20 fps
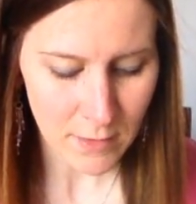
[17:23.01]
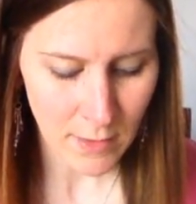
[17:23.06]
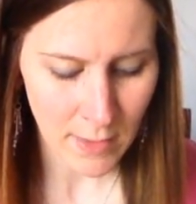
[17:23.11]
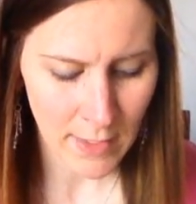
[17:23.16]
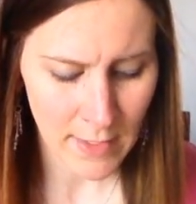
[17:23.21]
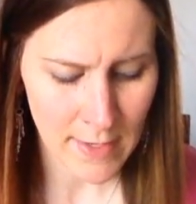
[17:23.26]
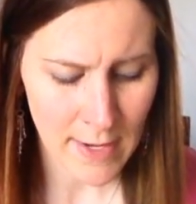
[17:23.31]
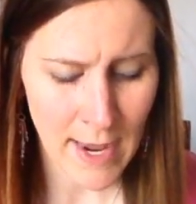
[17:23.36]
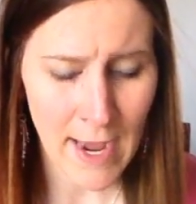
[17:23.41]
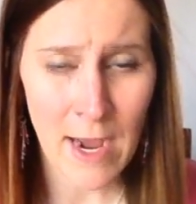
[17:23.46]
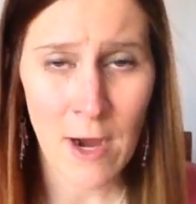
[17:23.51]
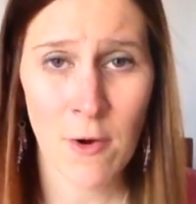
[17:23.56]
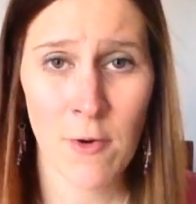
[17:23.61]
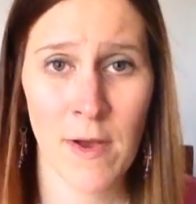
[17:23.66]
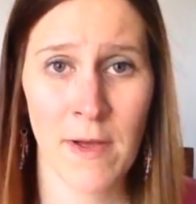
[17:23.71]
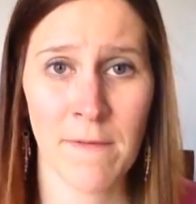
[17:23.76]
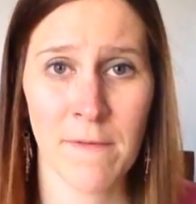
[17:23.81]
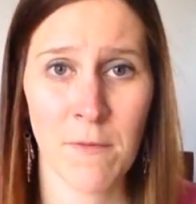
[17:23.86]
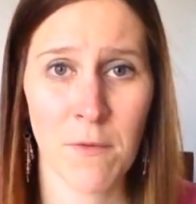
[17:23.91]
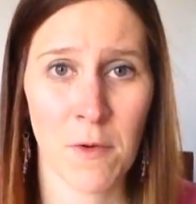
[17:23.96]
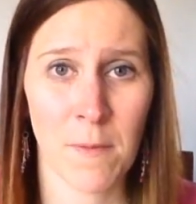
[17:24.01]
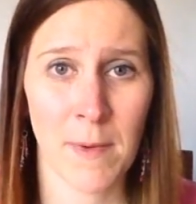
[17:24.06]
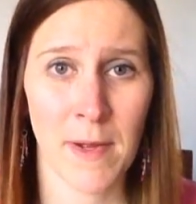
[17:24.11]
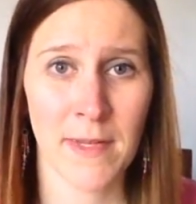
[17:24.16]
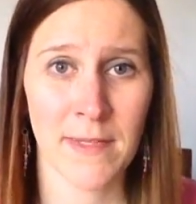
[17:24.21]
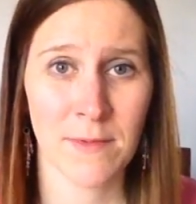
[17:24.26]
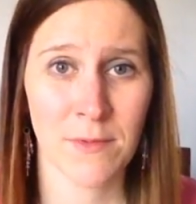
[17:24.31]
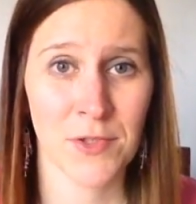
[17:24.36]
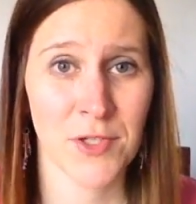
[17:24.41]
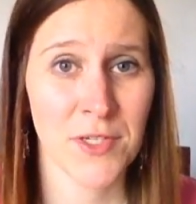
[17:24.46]
And now at 4
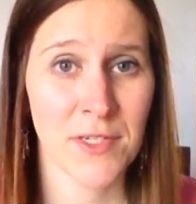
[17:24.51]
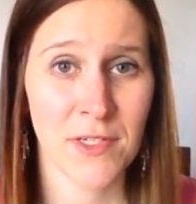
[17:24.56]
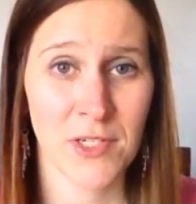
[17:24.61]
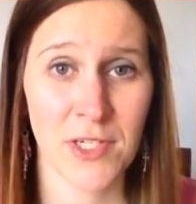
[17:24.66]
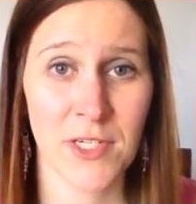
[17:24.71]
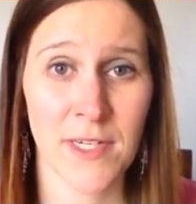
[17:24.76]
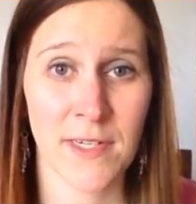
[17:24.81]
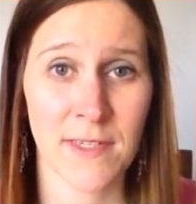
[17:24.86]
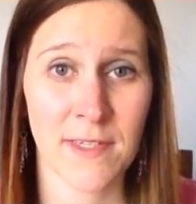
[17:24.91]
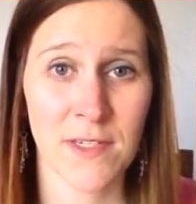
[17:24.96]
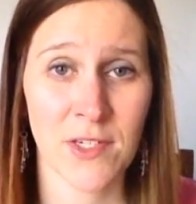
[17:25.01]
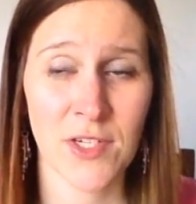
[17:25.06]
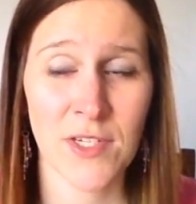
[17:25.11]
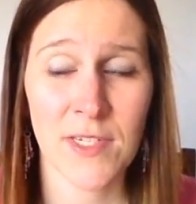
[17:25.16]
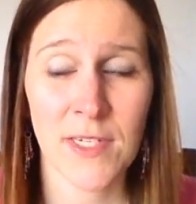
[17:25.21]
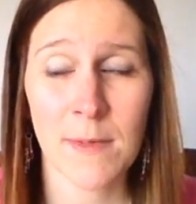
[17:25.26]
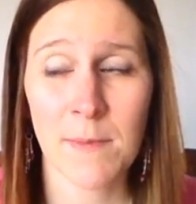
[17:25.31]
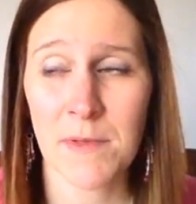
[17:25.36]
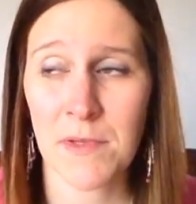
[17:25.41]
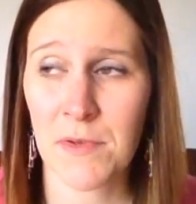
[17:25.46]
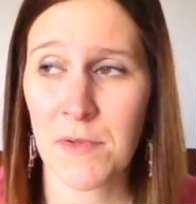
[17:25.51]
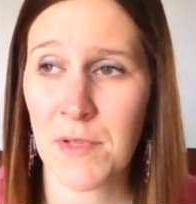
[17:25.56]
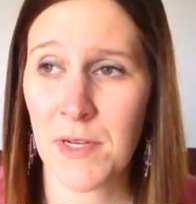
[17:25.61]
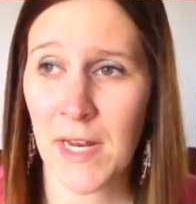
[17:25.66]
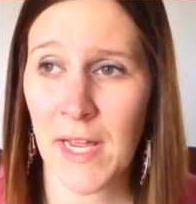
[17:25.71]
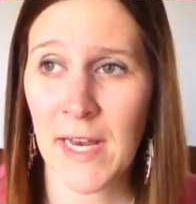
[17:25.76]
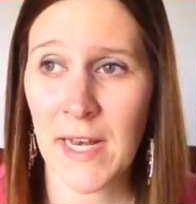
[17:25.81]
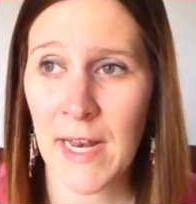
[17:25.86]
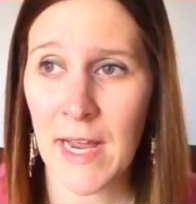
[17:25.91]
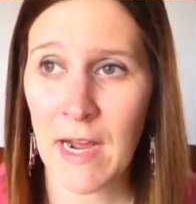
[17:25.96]
months, she sleeps through the
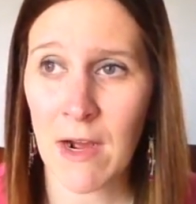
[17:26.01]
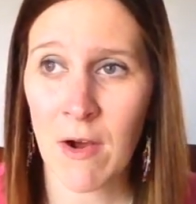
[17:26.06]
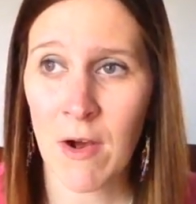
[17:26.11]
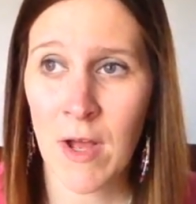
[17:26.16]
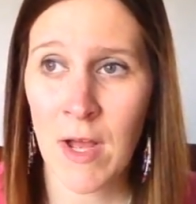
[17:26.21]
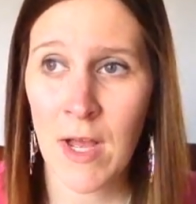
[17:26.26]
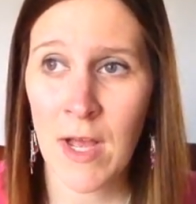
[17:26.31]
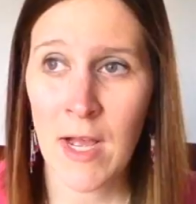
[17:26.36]
night now.